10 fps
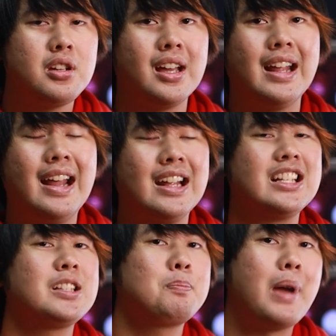get an
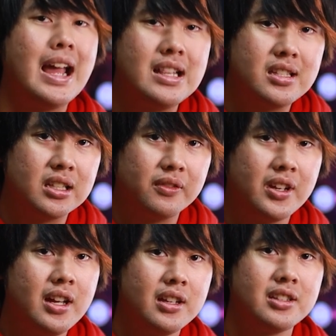expansive
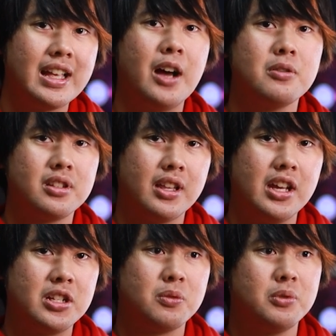
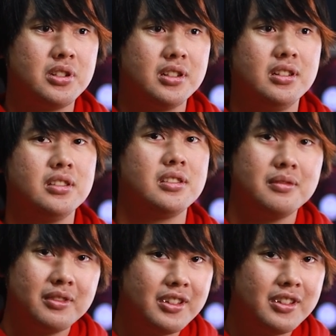soundstage, which is